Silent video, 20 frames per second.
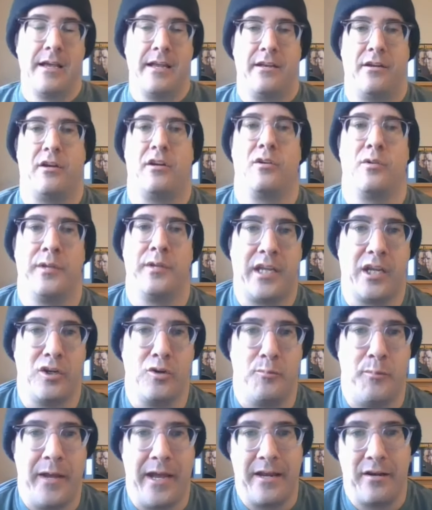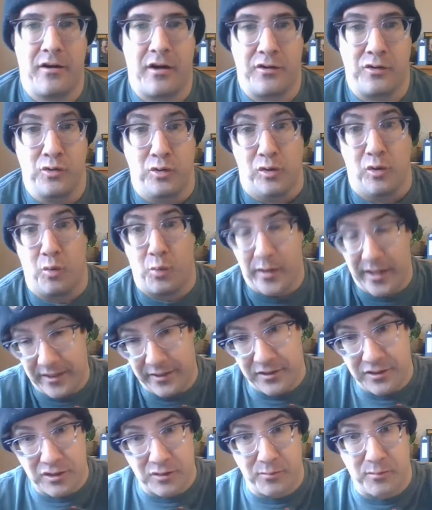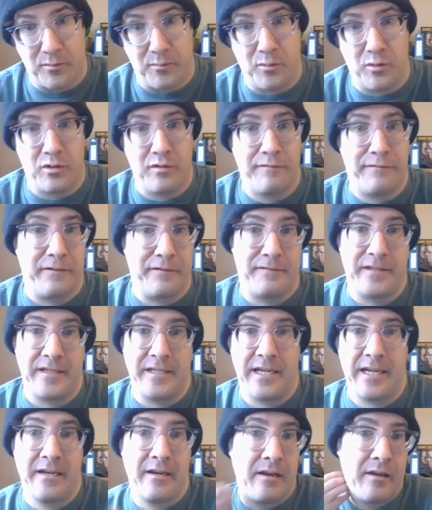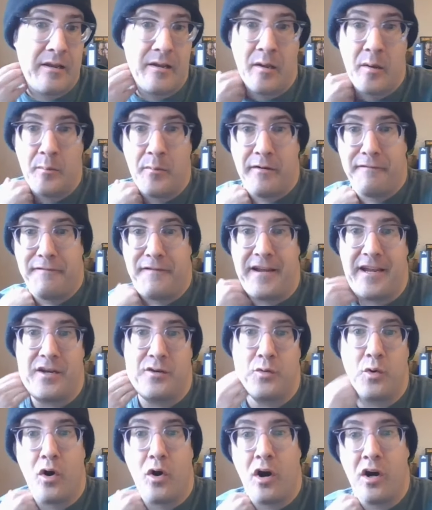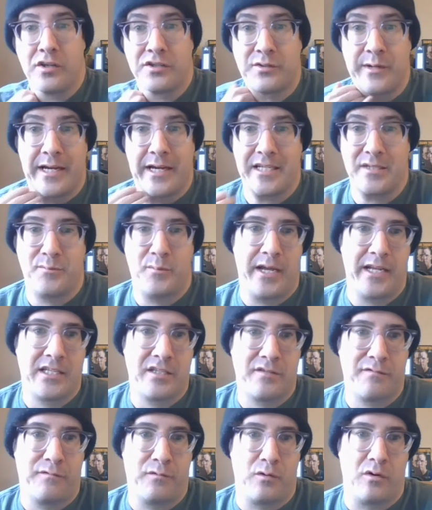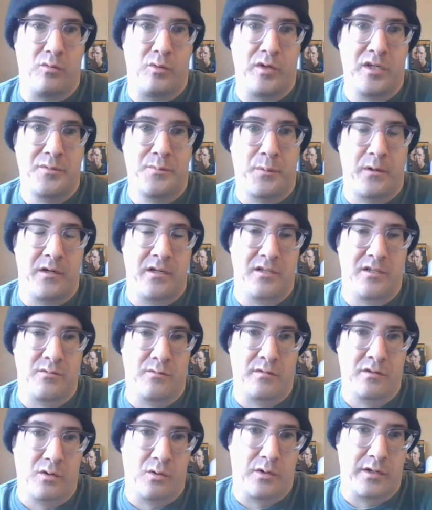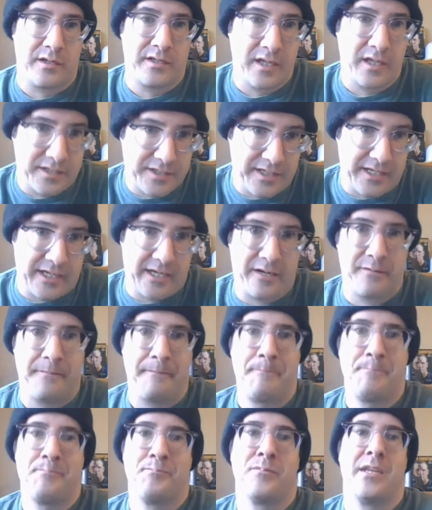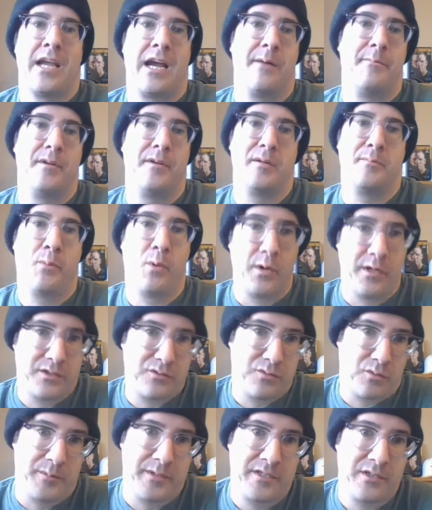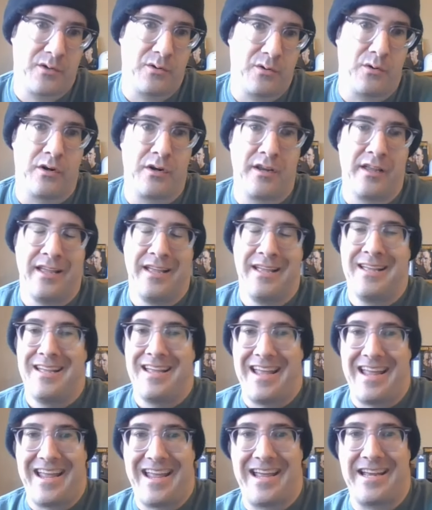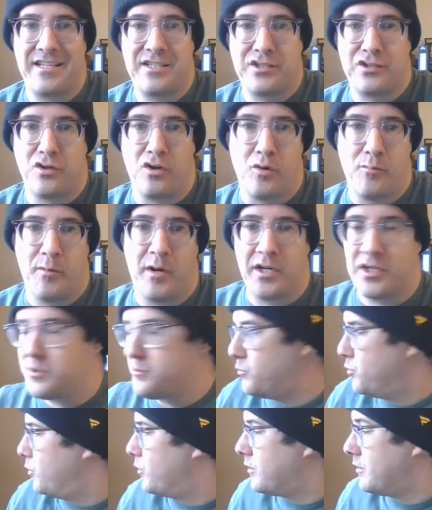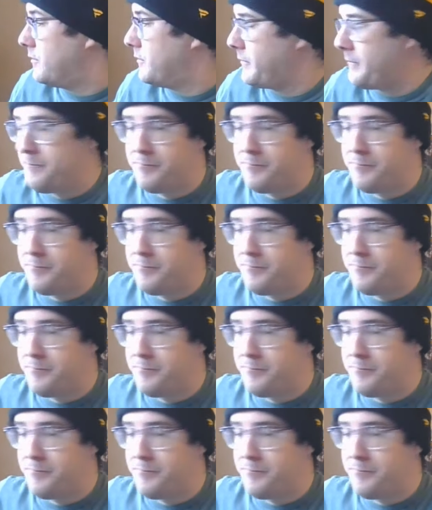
Not only can you bet on who will win the Super Bowl 58, but FanDuel also has bets for which players will score a touchdown, how many points will be scored, and so much more.